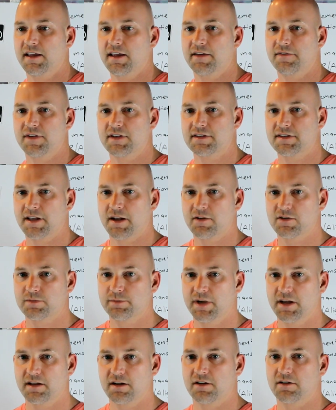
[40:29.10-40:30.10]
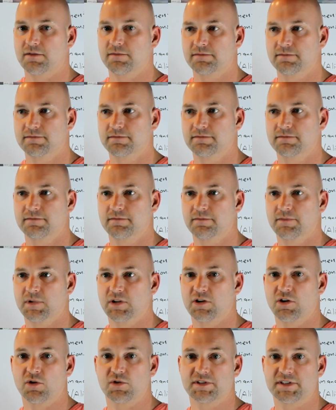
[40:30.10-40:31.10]
If it sounds better,
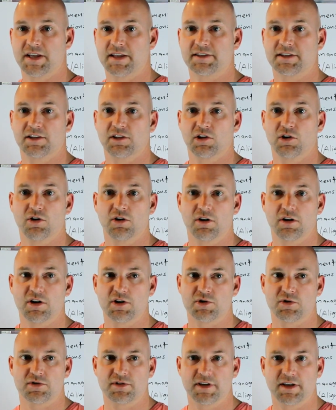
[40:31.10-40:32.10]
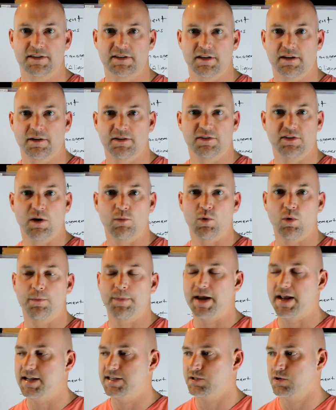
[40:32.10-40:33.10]
you know, set to large or set to double
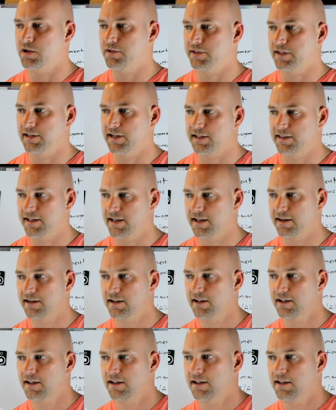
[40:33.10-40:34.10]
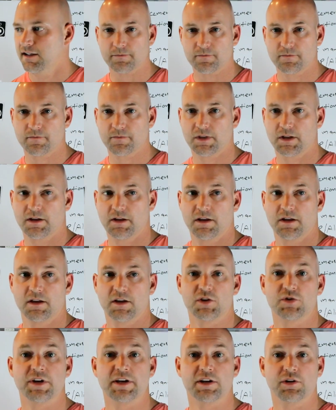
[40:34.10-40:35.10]
bass or anything like that,
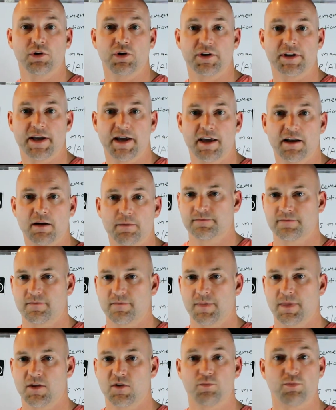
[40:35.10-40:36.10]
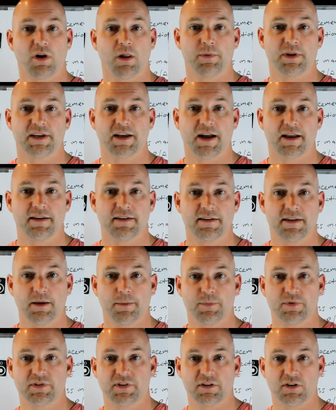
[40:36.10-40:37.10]
you need to look at them. You've probably got
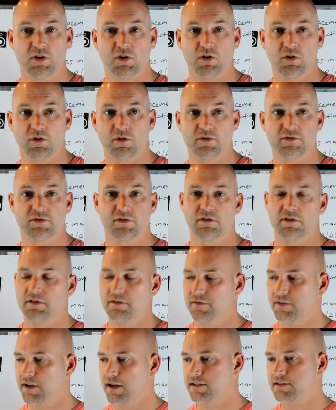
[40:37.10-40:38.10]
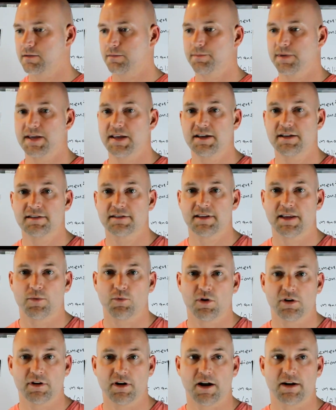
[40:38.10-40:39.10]
dips and nulls or you've got some peaks that
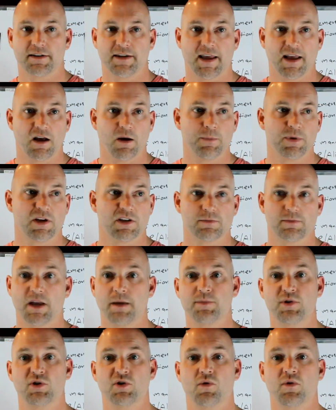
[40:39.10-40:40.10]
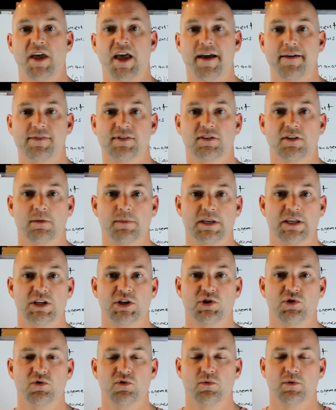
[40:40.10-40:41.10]
were knocked down because maybe you don't have sub
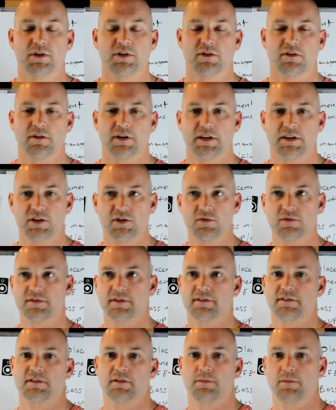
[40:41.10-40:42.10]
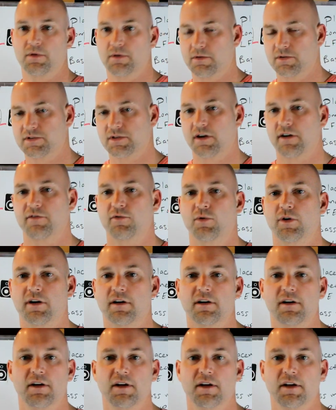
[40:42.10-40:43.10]
EQ in your EQ system
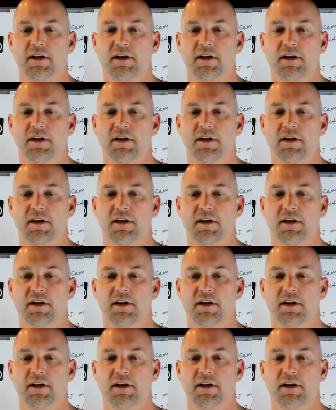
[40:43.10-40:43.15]
software.